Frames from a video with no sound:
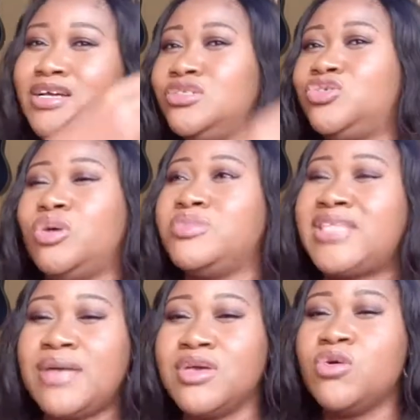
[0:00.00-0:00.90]
some
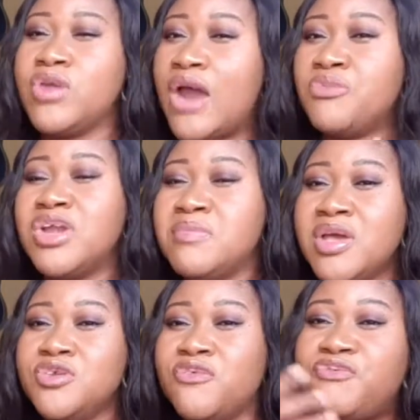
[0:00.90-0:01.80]
time ago that really
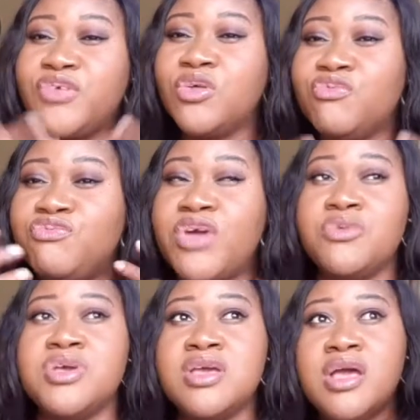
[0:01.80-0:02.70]
made you feel
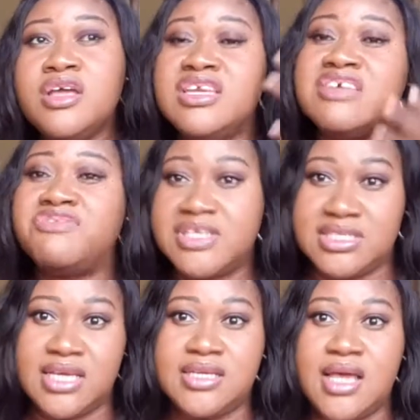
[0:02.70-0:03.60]
very
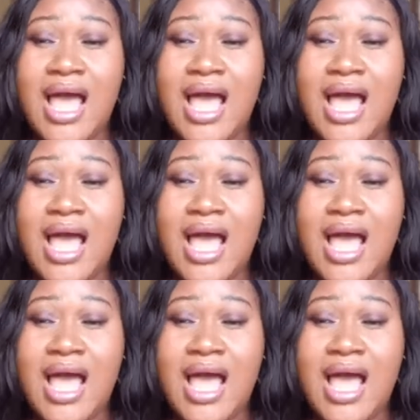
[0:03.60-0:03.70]
defeated,